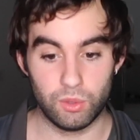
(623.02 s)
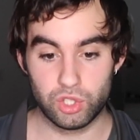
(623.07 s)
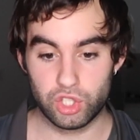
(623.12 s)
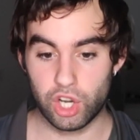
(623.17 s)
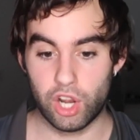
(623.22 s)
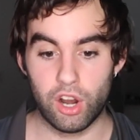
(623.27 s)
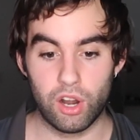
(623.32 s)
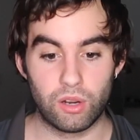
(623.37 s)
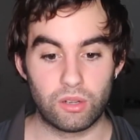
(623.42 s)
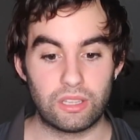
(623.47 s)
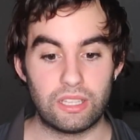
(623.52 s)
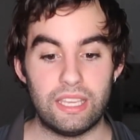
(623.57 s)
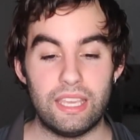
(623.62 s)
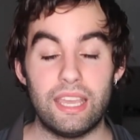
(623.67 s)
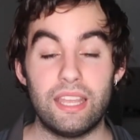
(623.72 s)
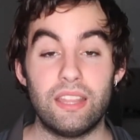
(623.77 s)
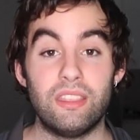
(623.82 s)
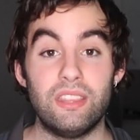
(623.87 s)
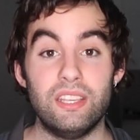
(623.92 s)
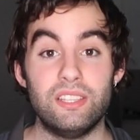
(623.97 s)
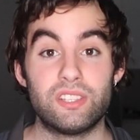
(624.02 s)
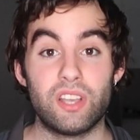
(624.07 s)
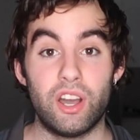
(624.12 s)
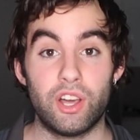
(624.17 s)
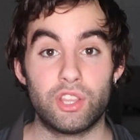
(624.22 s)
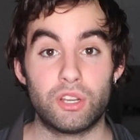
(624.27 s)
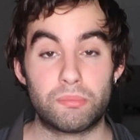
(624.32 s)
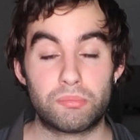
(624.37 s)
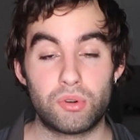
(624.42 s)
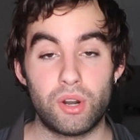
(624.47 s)
Charlie and these
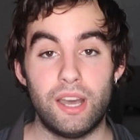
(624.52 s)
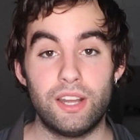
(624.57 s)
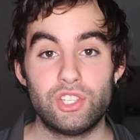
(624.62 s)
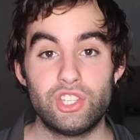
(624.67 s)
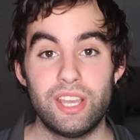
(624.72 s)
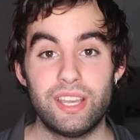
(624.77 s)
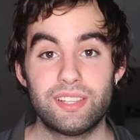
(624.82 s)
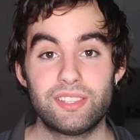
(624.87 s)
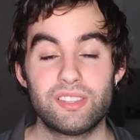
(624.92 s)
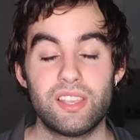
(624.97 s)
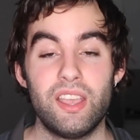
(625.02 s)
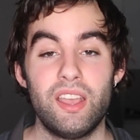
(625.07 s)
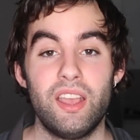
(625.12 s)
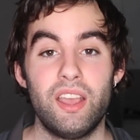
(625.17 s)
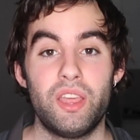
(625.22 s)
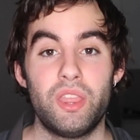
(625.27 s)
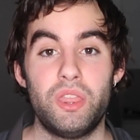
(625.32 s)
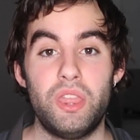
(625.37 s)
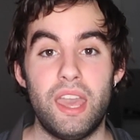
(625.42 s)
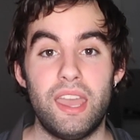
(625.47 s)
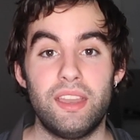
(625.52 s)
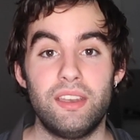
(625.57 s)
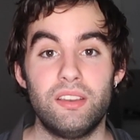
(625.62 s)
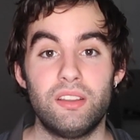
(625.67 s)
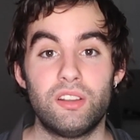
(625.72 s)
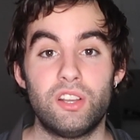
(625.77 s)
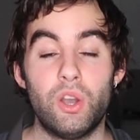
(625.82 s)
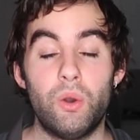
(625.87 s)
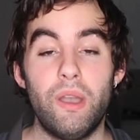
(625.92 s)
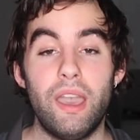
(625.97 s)
other projects,
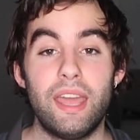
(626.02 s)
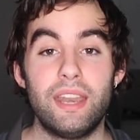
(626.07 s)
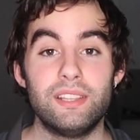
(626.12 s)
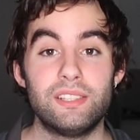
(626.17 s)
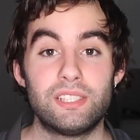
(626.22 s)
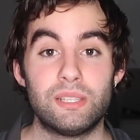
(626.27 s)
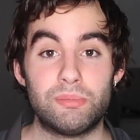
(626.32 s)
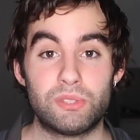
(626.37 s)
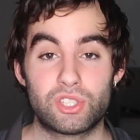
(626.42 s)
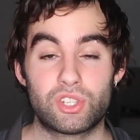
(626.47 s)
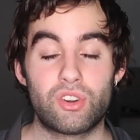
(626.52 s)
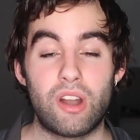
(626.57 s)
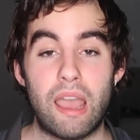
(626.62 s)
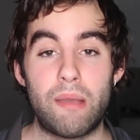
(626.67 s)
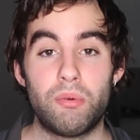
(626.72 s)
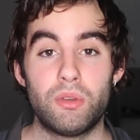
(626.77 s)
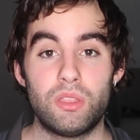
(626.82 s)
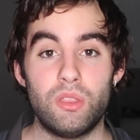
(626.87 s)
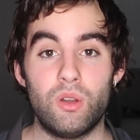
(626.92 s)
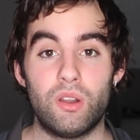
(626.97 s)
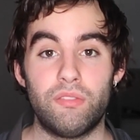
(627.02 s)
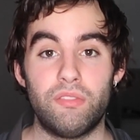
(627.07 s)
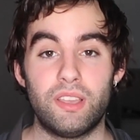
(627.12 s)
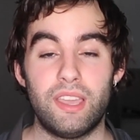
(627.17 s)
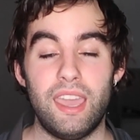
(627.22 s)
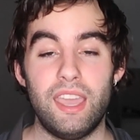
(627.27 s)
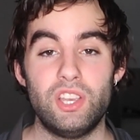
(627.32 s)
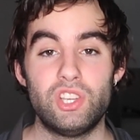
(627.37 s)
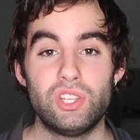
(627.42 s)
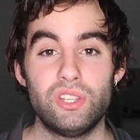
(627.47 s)
then go ahead and subscribe with
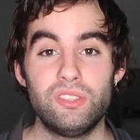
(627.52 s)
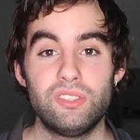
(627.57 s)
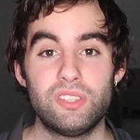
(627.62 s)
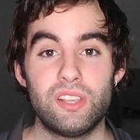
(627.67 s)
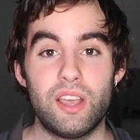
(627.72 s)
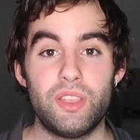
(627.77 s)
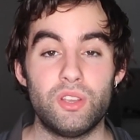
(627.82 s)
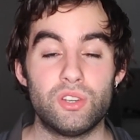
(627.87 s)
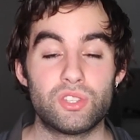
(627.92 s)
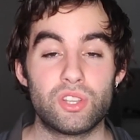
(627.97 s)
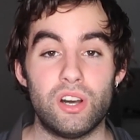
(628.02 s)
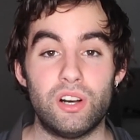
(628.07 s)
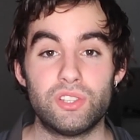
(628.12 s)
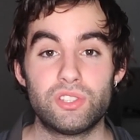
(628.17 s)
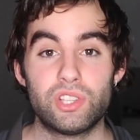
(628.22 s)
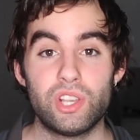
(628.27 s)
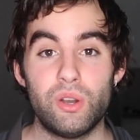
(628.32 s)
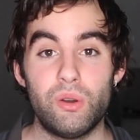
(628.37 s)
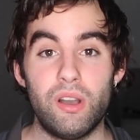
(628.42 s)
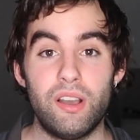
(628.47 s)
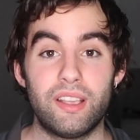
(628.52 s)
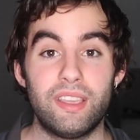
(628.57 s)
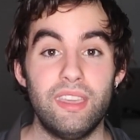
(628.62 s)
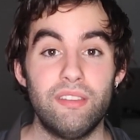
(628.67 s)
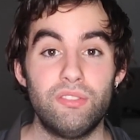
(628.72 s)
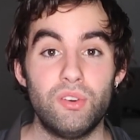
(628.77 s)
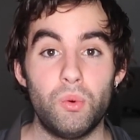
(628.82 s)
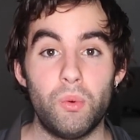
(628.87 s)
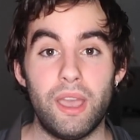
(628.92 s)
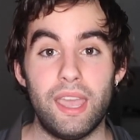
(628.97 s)
notifications. And there's also a
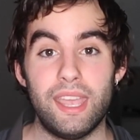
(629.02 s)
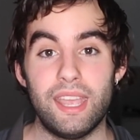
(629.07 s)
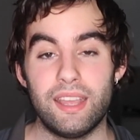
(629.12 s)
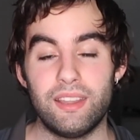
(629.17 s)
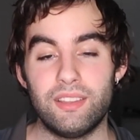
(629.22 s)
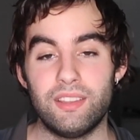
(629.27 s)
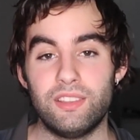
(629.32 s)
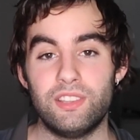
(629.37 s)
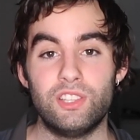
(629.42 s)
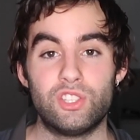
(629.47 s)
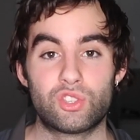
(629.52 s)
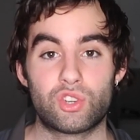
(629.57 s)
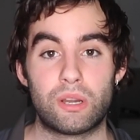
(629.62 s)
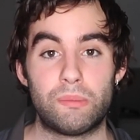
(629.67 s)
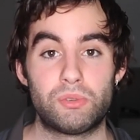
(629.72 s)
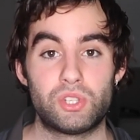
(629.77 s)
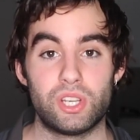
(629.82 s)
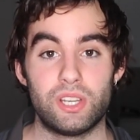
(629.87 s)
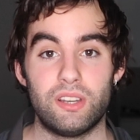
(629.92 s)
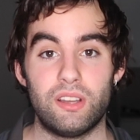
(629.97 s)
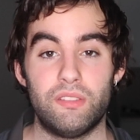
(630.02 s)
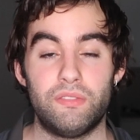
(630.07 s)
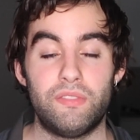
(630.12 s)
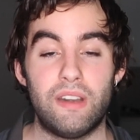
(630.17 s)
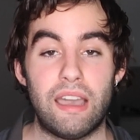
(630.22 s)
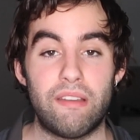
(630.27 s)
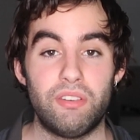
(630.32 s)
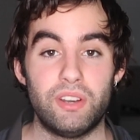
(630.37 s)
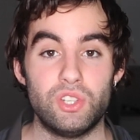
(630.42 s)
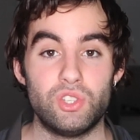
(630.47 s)
giveaway in the description of
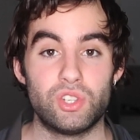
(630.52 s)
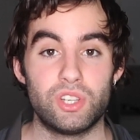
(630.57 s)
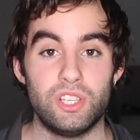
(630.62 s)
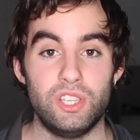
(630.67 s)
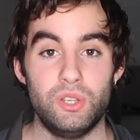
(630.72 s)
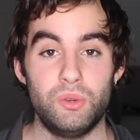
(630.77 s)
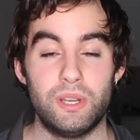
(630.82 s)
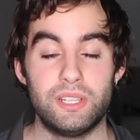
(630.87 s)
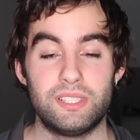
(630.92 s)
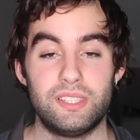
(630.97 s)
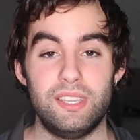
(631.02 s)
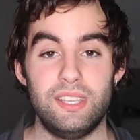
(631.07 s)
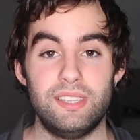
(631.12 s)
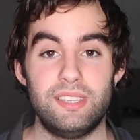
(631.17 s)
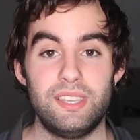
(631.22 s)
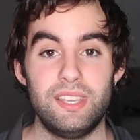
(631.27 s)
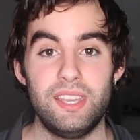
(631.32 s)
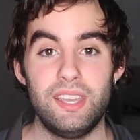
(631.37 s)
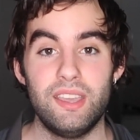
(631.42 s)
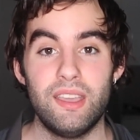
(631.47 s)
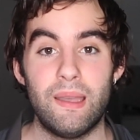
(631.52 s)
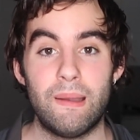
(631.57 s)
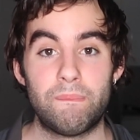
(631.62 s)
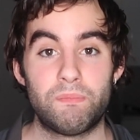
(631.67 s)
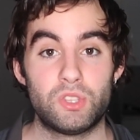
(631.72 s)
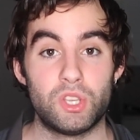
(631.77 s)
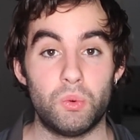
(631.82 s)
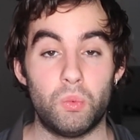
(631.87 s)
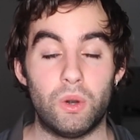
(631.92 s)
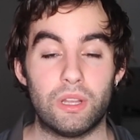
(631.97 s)
500 USDT
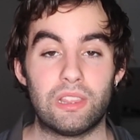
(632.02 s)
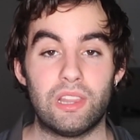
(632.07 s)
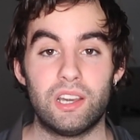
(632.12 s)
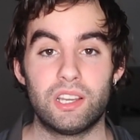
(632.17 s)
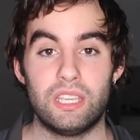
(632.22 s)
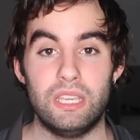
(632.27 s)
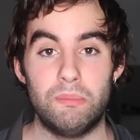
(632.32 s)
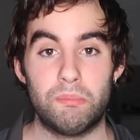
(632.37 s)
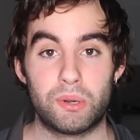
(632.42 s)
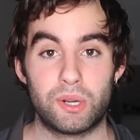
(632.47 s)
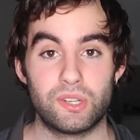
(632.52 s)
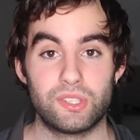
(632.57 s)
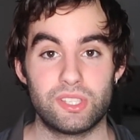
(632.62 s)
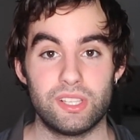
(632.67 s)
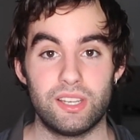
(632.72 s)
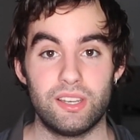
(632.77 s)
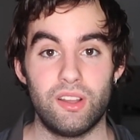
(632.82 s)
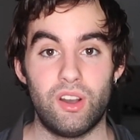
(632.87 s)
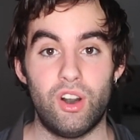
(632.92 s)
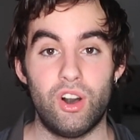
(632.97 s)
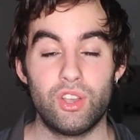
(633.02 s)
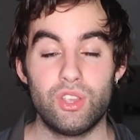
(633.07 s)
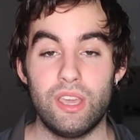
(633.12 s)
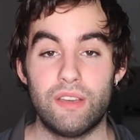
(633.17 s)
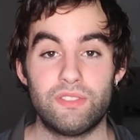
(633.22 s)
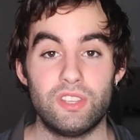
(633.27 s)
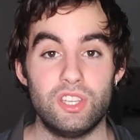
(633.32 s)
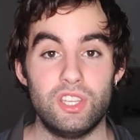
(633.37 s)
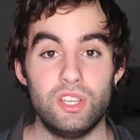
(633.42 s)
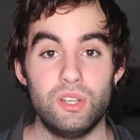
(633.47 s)
to one lucky person. All you
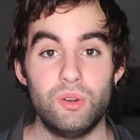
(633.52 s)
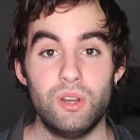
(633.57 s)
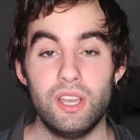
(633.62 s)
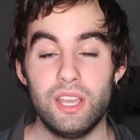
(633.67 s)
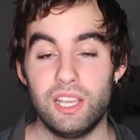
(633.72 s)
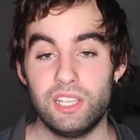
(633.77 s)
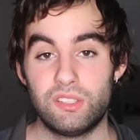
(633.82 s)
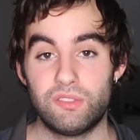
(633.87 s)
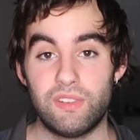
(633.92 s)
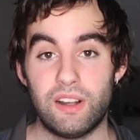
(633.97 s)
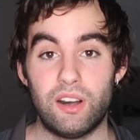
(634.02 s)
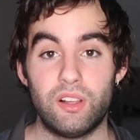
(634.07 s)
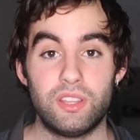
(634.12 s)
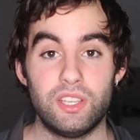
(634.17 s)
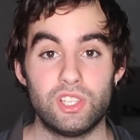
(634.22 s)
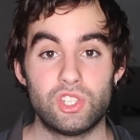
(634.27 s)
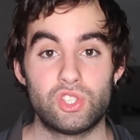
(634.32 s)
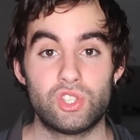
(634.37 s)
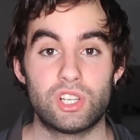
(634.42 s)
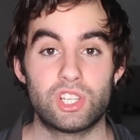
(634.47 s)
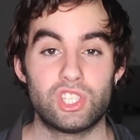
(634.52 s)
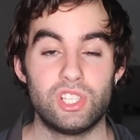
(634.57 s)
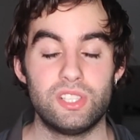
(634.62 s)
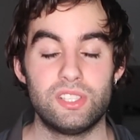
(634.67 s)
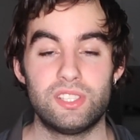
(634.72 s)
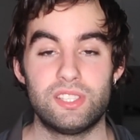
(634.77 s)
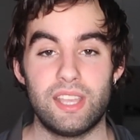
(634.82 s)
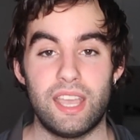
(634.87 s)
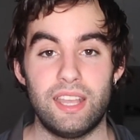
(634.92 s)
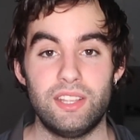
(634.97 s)
have to do is follow the
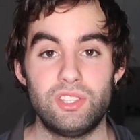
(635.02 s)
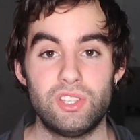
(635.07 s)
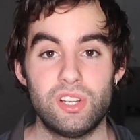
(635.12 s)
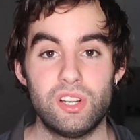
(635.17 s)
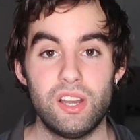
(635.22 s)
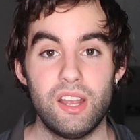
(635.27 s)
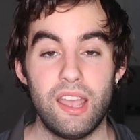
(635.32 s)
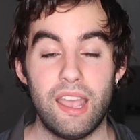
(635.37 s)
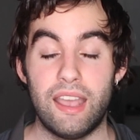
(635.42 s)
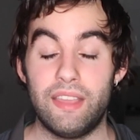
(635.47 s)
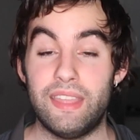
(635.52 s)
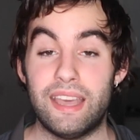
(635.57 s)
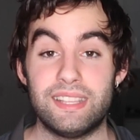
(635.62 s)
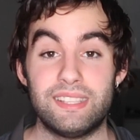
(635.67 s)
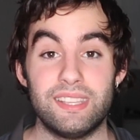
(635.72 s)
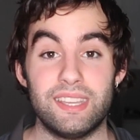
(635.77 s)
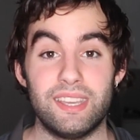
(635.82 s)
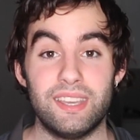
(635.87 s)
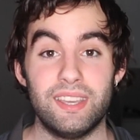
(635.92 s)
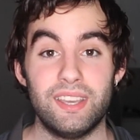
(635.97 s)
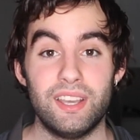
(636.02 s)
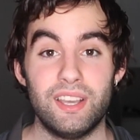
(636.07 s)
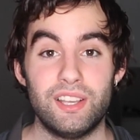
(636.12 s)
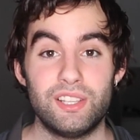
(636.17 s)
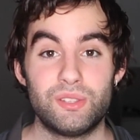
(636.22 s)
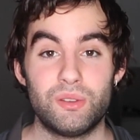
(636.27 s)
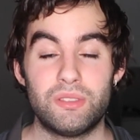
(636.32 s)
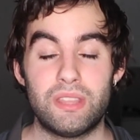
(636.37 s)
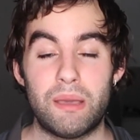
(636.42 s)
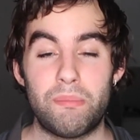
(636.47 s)
instructions to enter, and that's it.
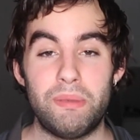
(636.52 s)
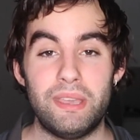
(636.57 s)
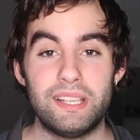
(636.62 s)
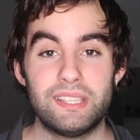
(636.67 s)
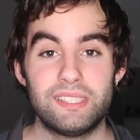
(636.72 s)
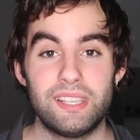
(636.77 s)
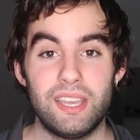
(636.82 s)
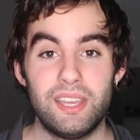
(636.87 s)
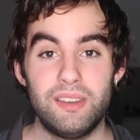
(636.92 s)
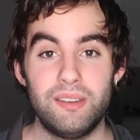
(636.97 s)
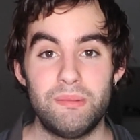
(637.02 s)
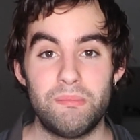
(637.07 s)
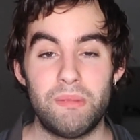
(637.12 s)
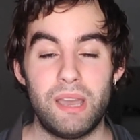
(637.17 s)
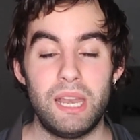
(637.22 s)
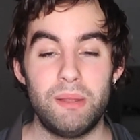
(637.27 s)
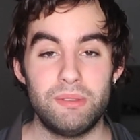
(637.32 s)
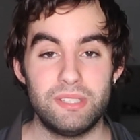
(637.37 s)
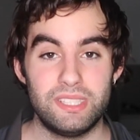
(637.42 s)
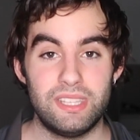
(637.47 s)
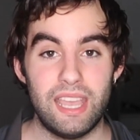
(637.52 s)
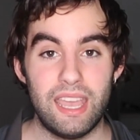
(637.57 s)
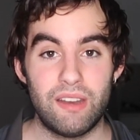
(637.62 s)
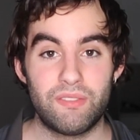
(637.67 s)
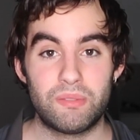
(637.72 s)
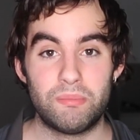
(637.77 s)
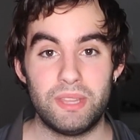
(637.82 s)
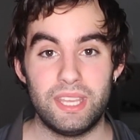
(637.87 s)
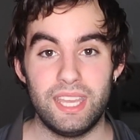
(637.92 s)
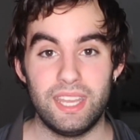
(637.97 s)
So with that being said, my name is
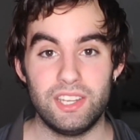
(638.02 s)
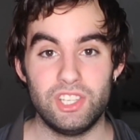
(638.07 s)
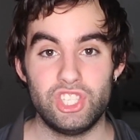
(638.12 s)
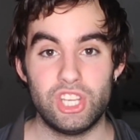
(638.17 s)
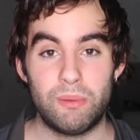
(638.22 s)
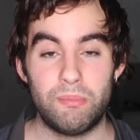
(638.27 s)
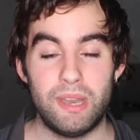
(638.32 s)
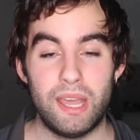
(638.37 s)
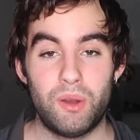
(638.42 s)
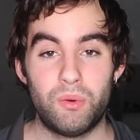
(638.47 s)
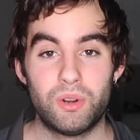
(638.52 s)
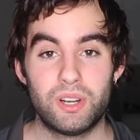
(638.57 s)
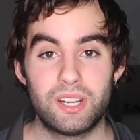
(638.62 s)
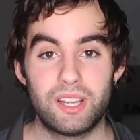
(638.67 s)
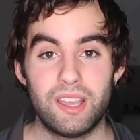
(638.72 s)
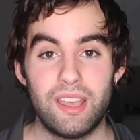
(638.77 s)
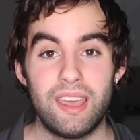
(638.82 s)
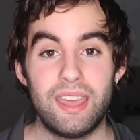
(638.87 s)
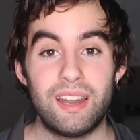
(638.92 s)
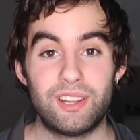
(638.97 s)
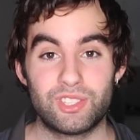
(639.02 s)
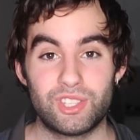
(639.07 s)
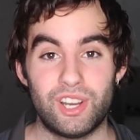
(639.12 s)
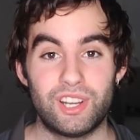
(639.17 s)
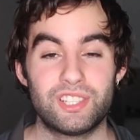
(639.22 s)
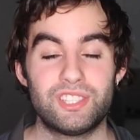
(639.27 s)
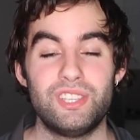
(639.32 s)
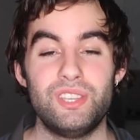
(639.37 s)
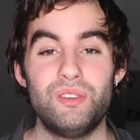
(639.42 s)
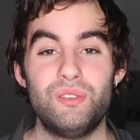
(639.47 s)
Dan from the Hidden Gem Network, and I'll
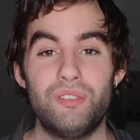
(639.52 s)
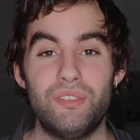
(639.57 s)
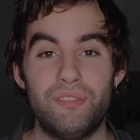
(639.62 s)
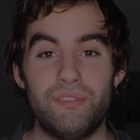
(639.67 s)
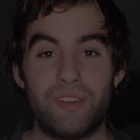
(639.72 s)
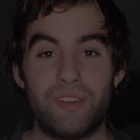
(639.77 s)
talk to you